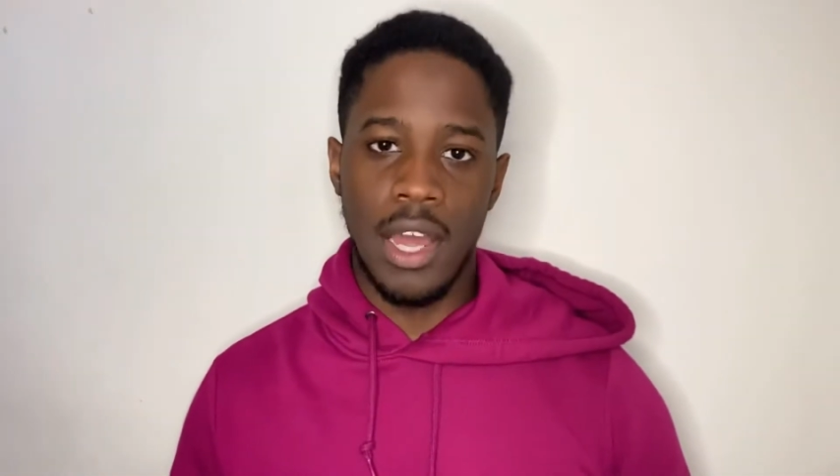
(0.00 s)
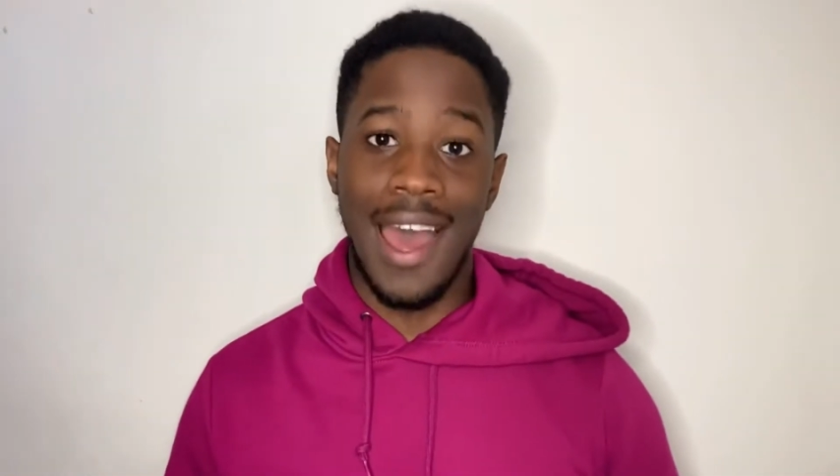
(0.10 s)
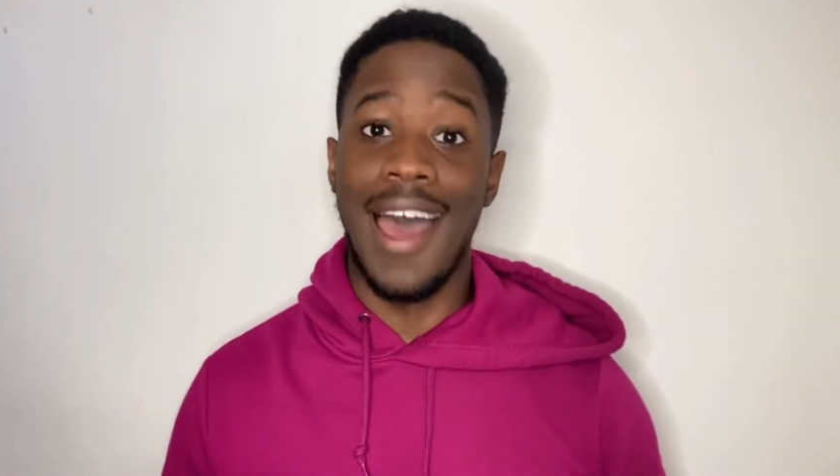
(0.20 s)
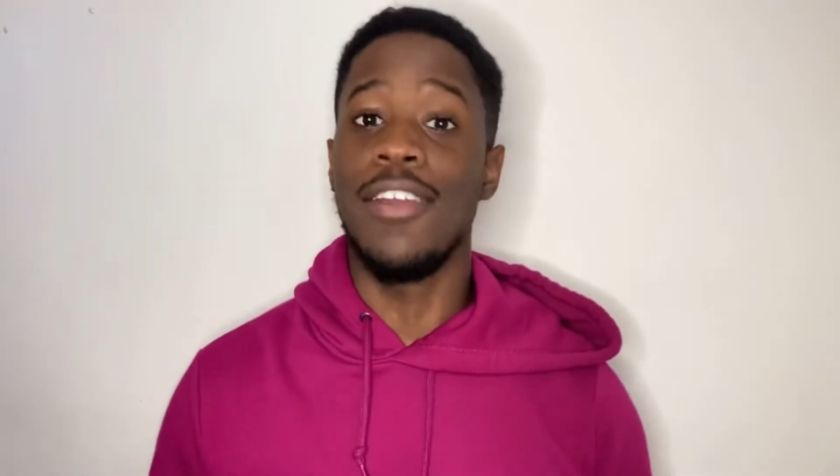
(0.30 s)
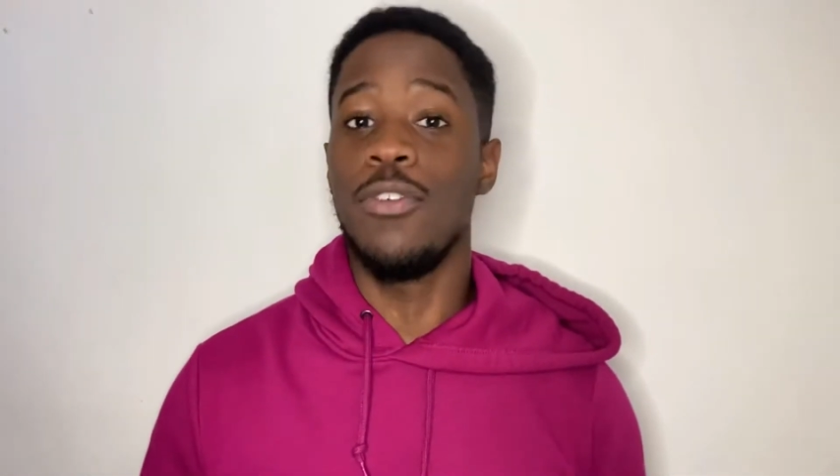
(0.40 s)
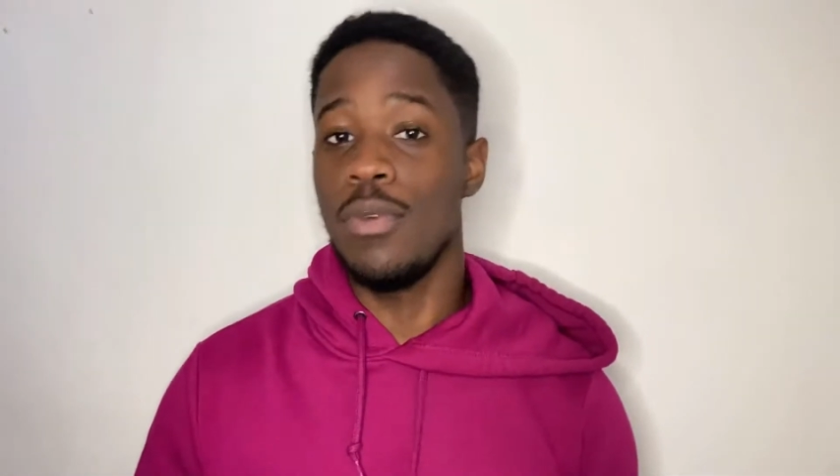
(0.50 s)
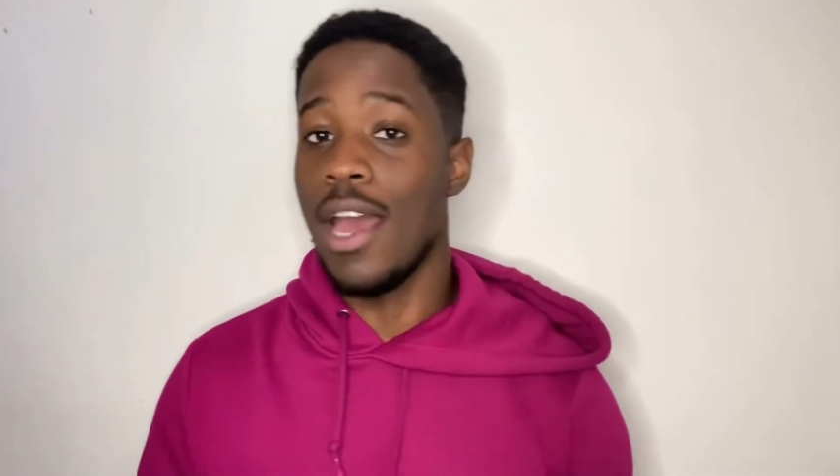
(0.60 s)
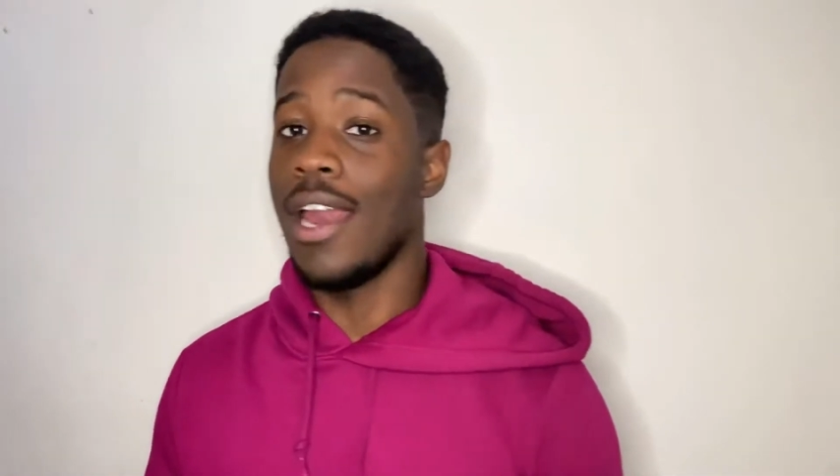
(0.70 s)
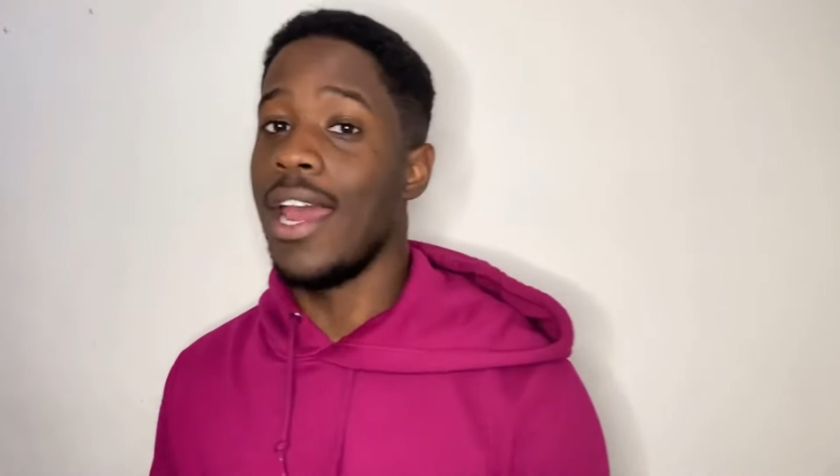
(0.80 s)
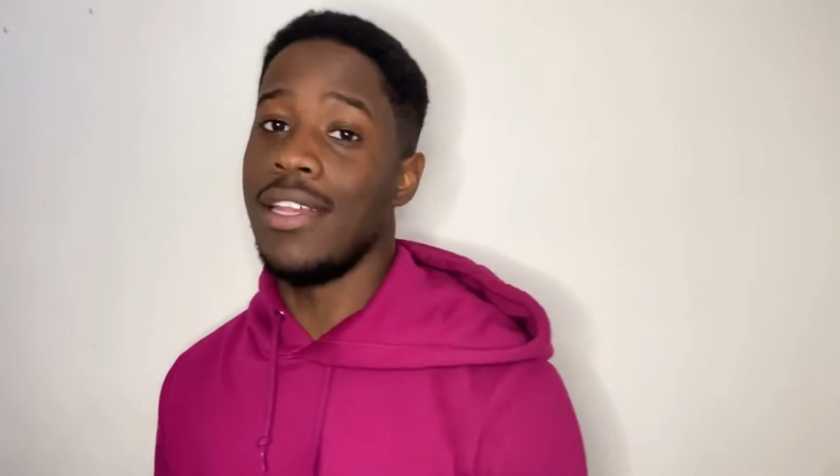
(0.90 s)
I do
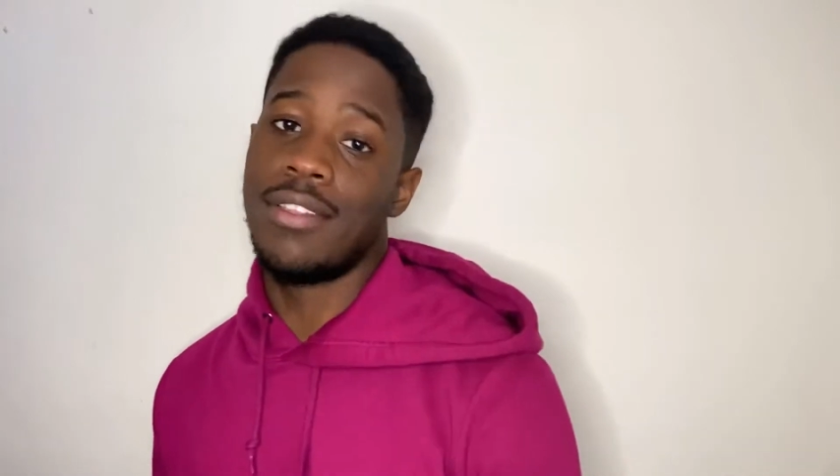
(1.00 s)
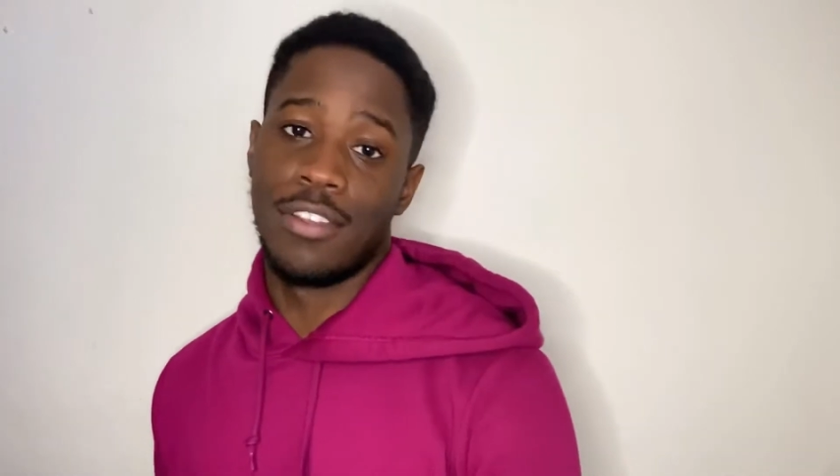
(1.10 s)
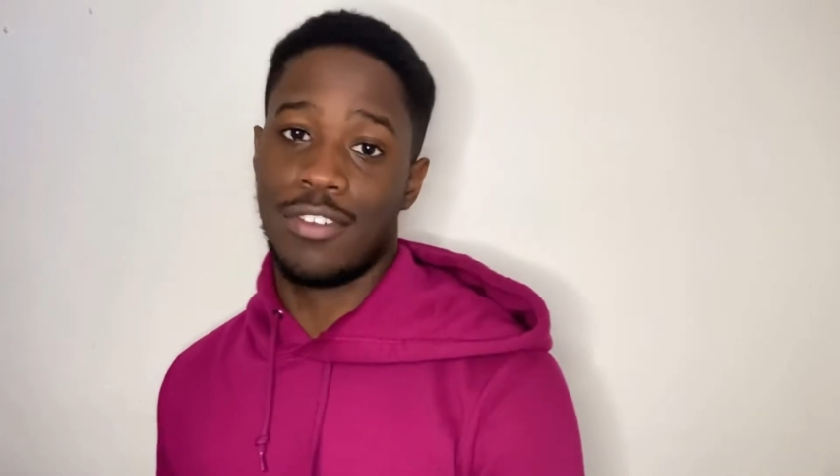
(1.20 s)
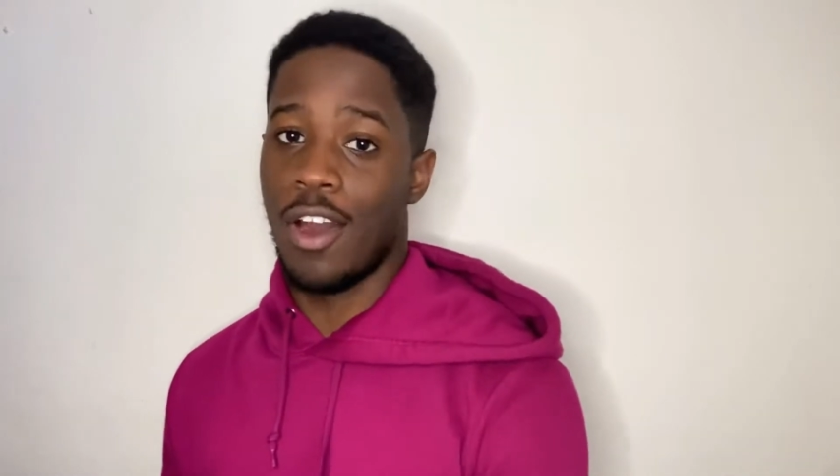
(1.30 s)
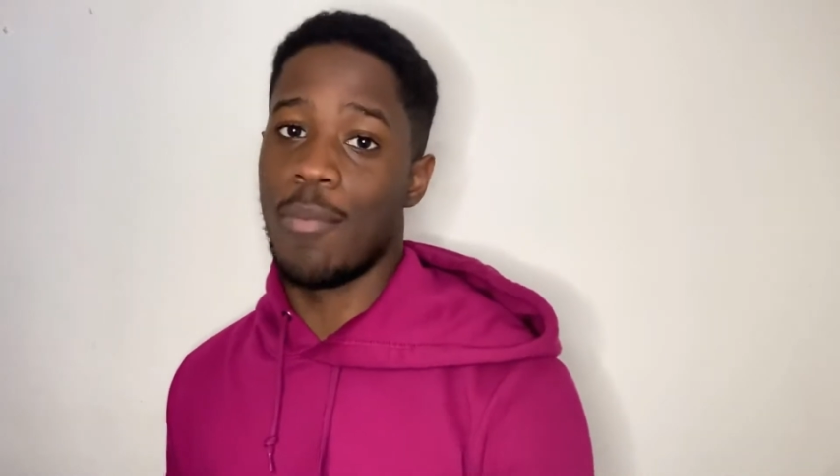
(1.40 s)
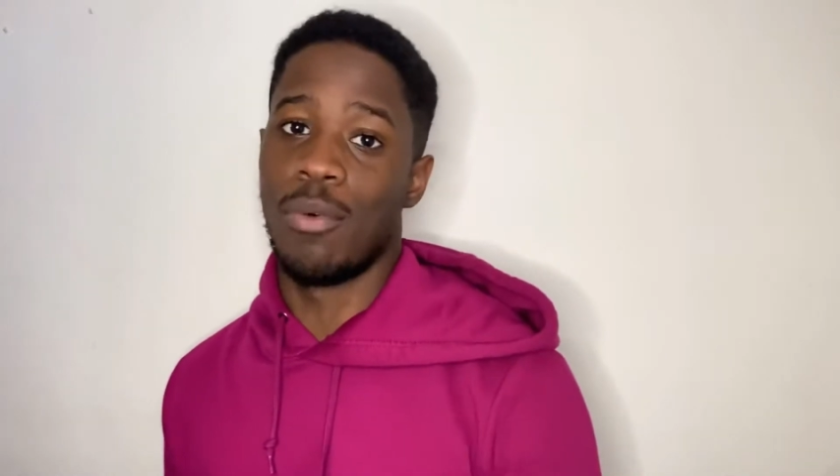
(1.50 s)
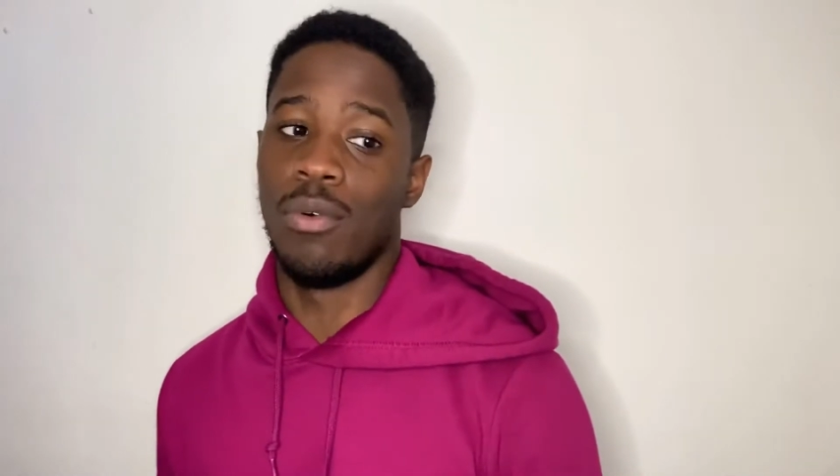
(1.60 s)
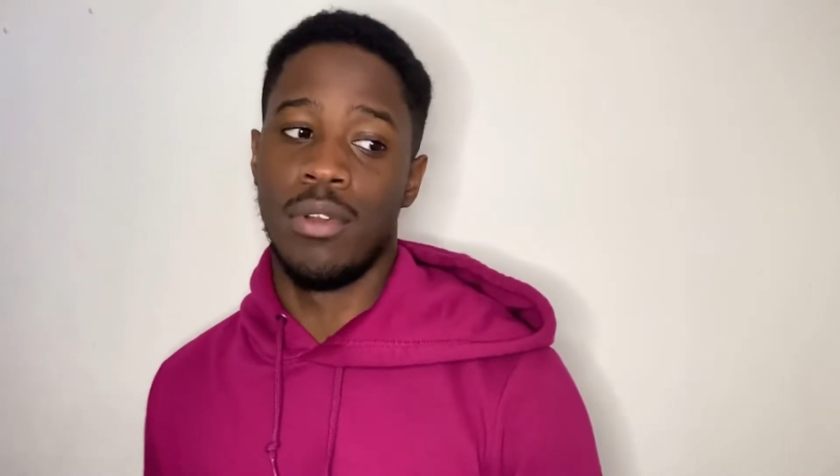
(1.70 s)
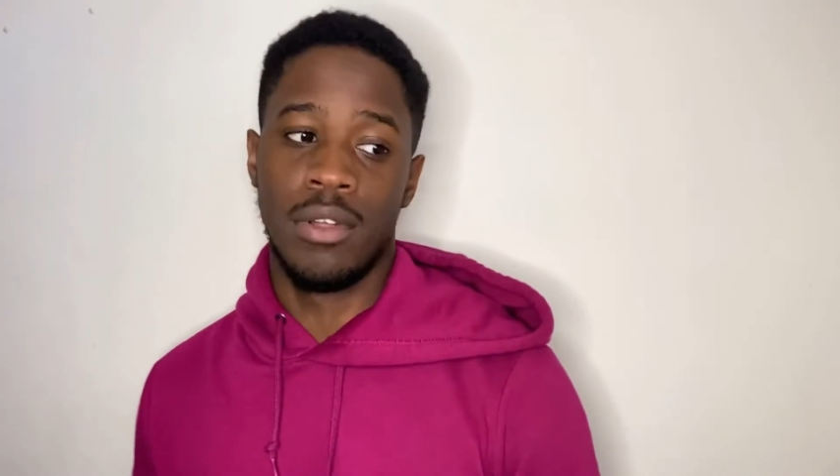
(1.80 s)
not hate this couple,